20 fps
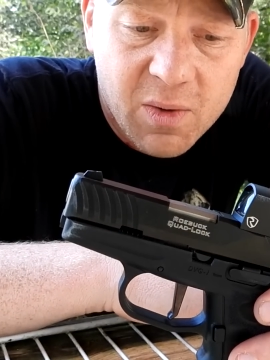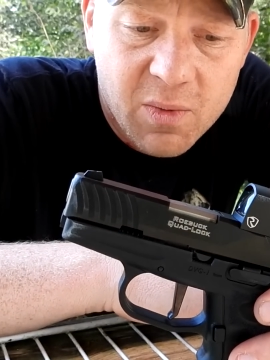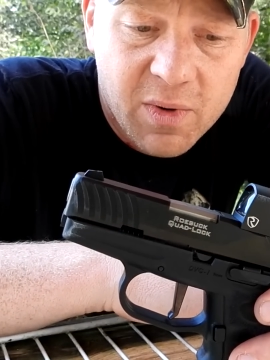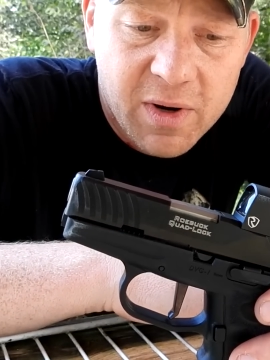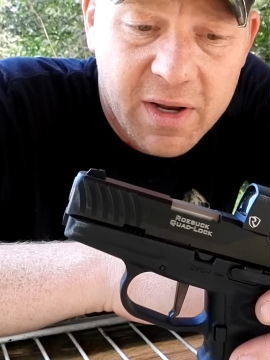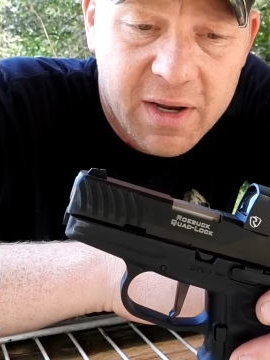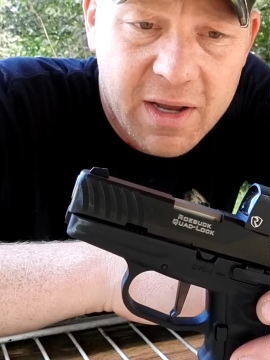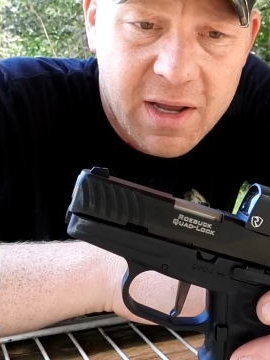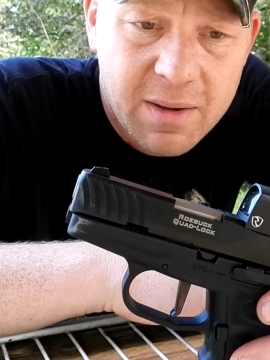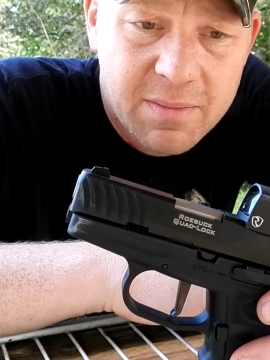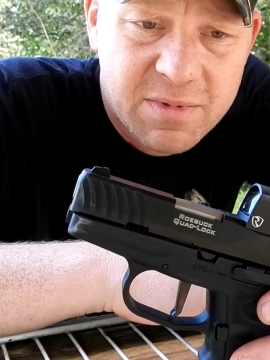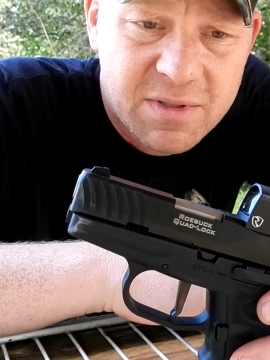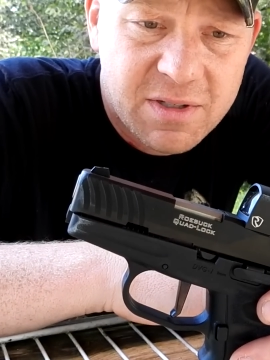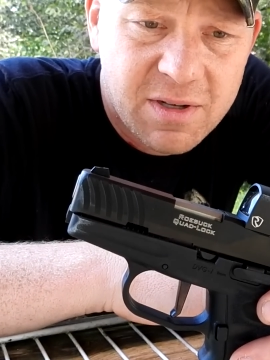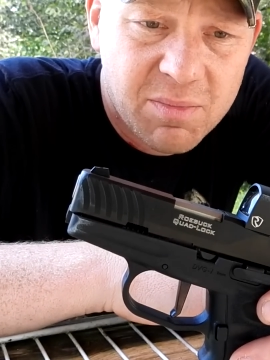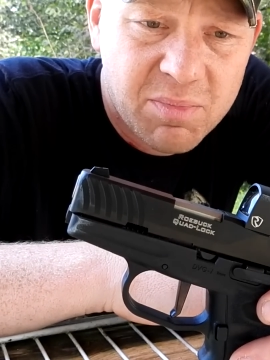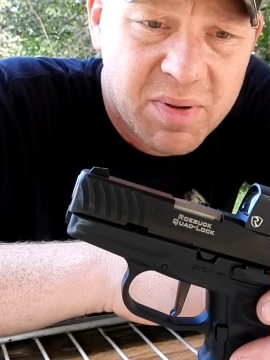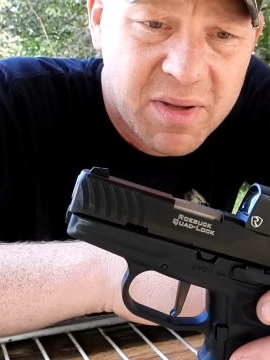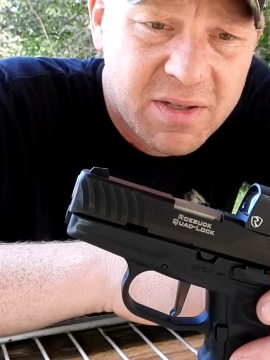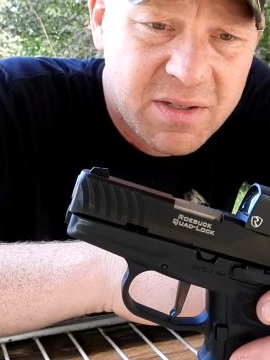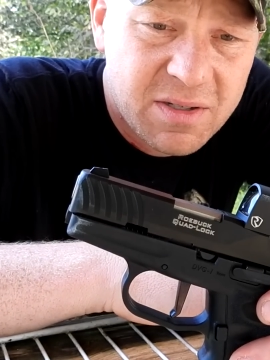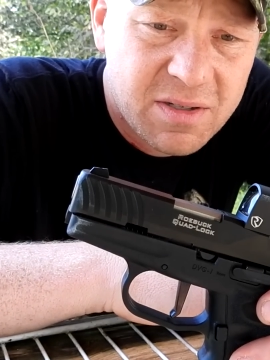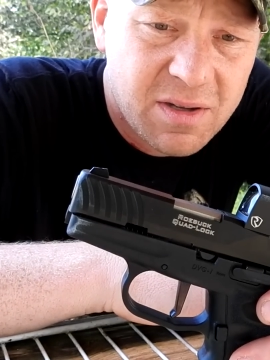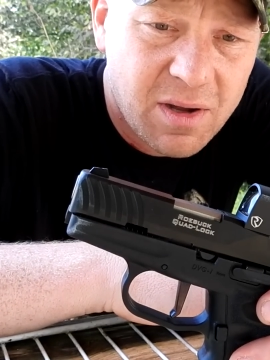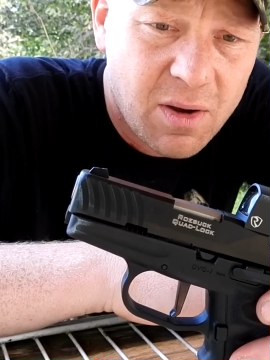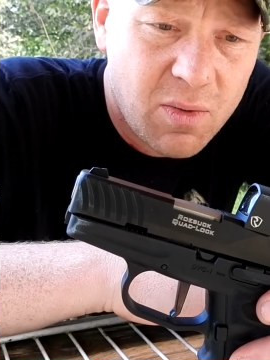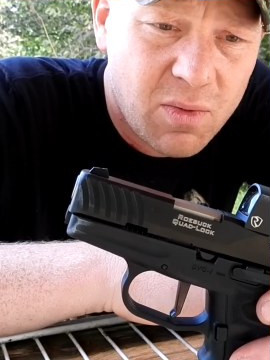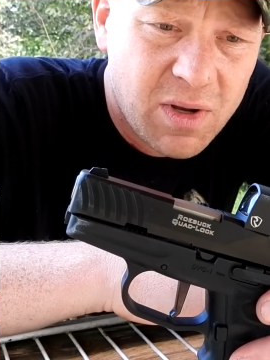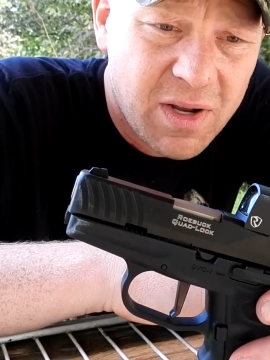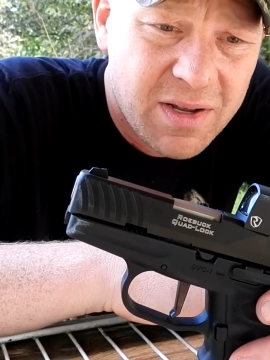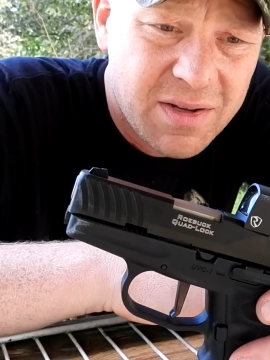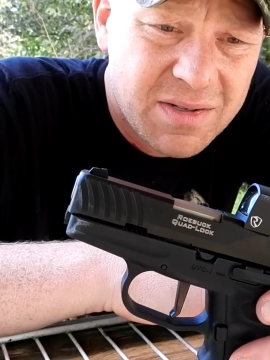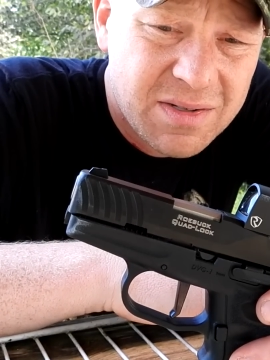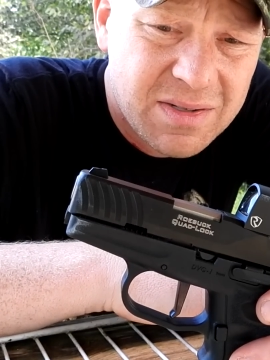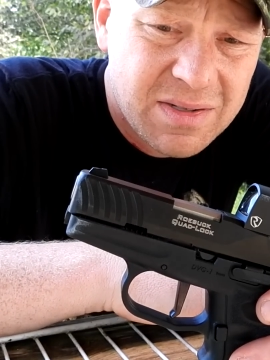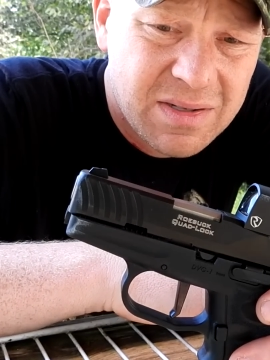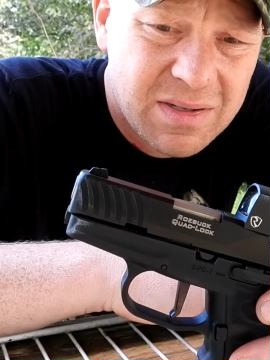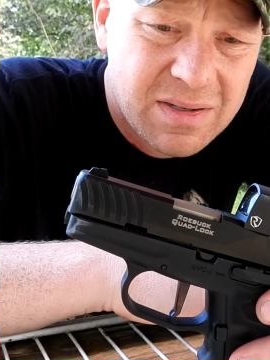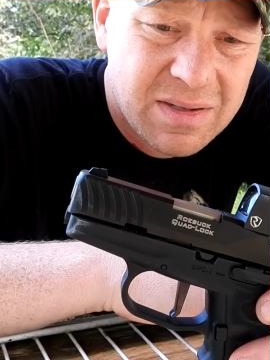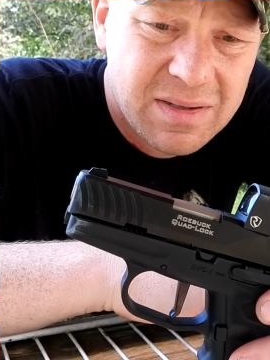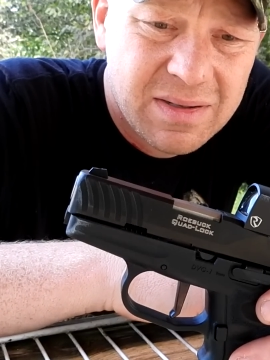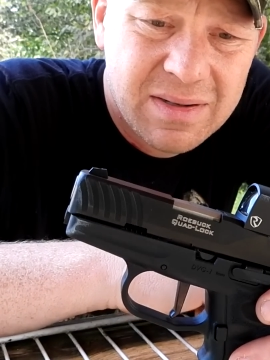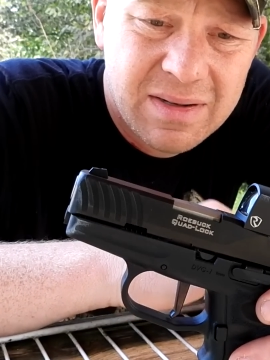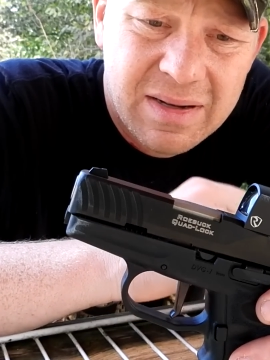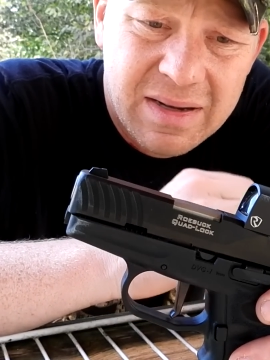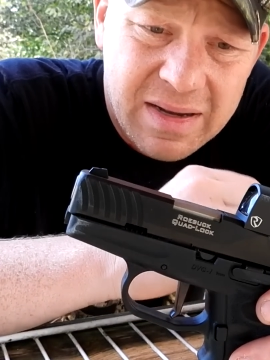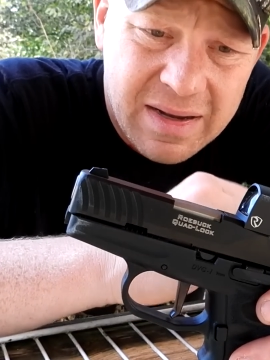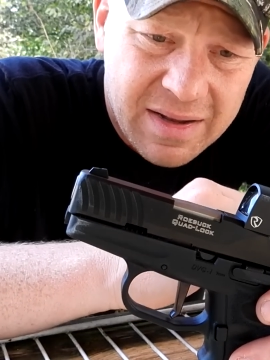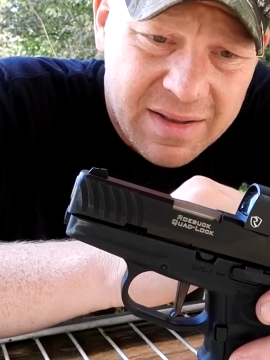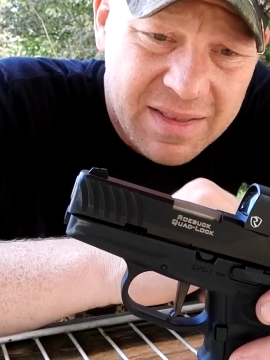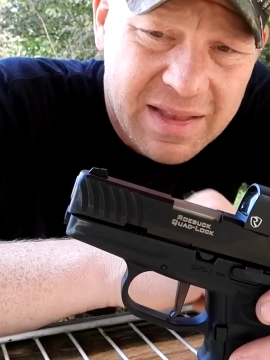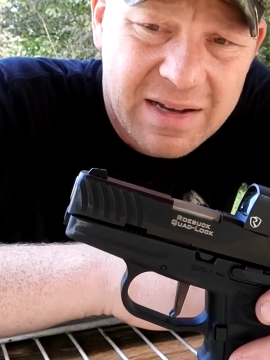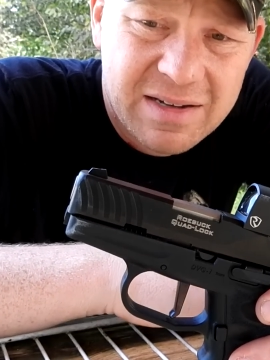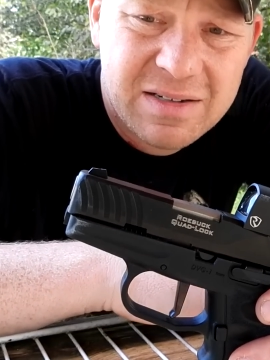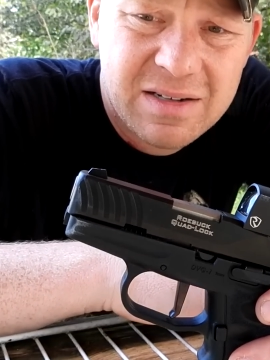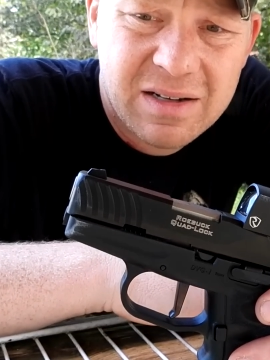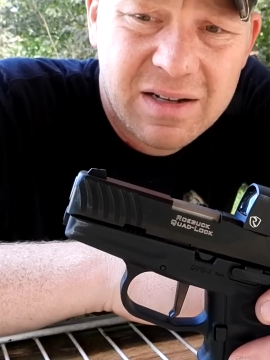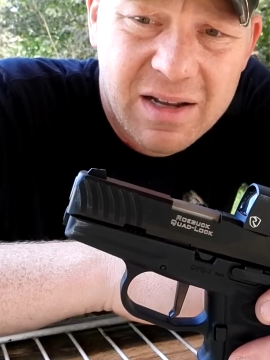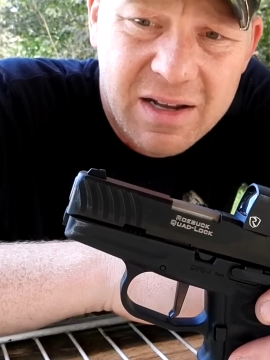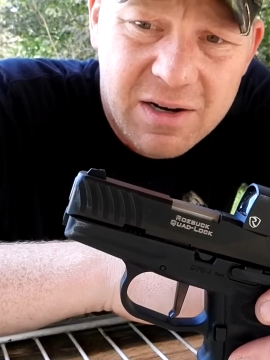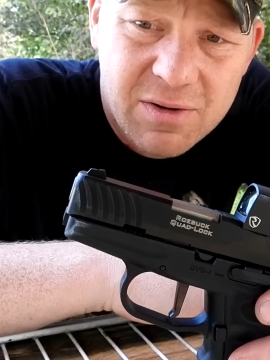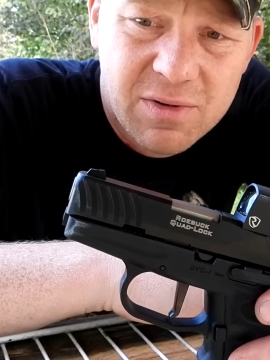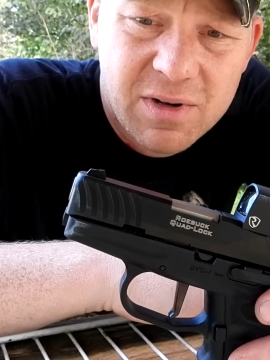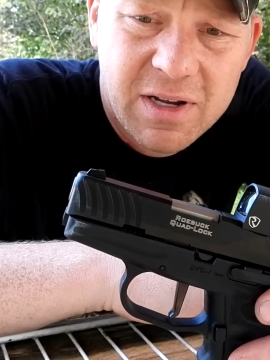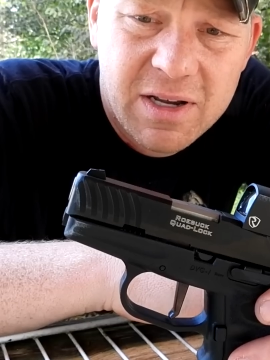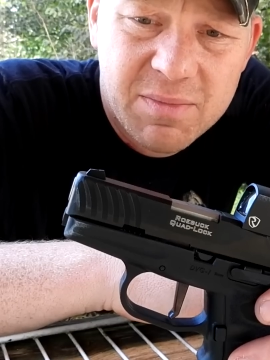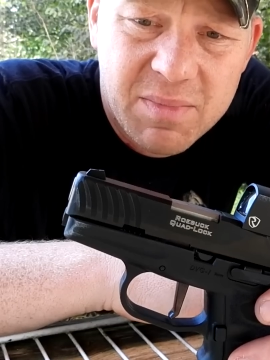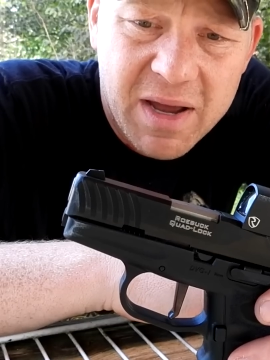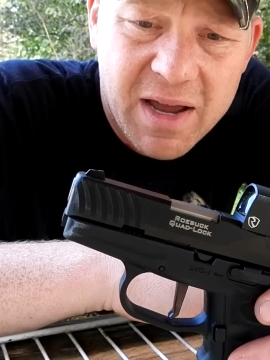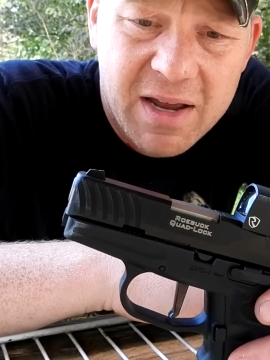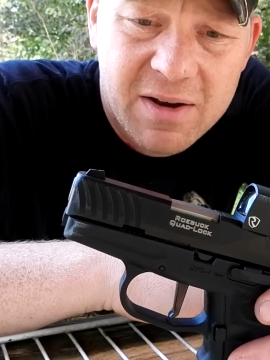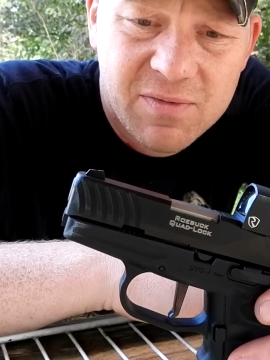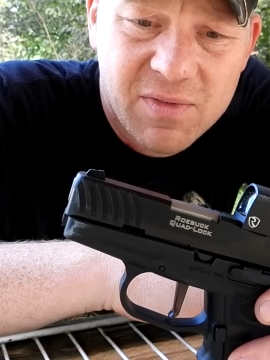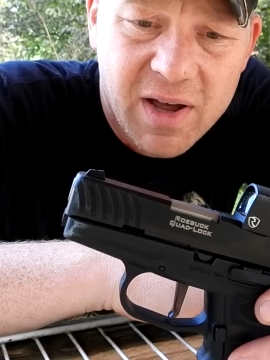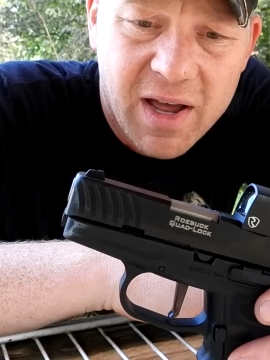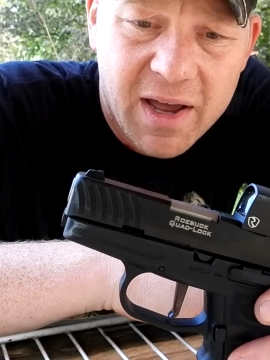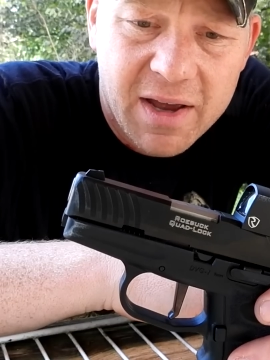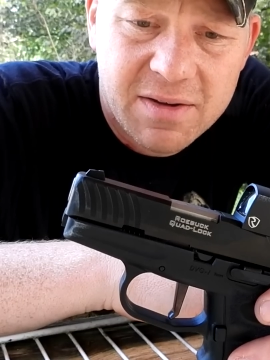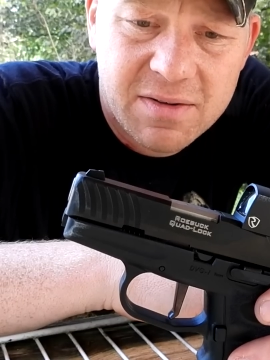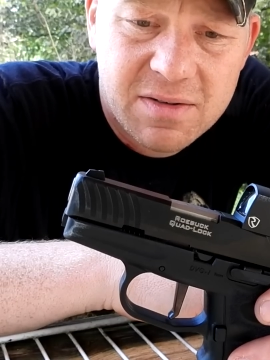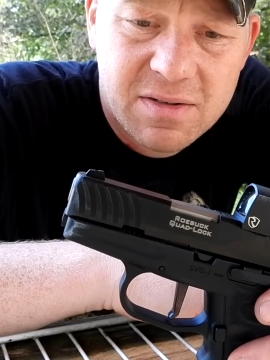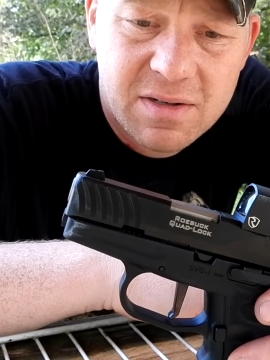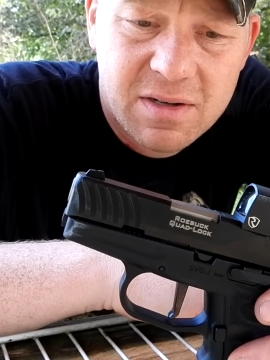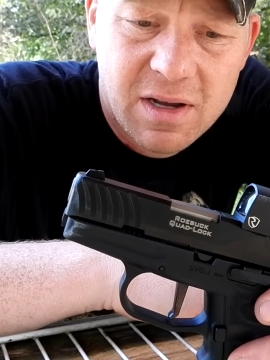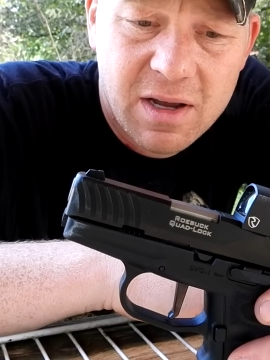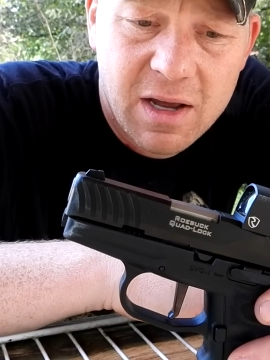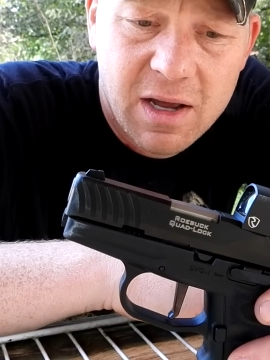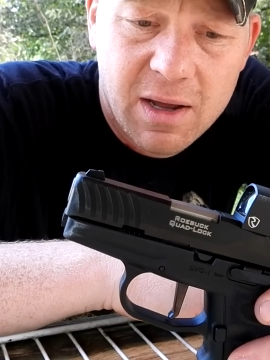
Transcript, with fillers: when it comes to pistolas, that's literally my advice.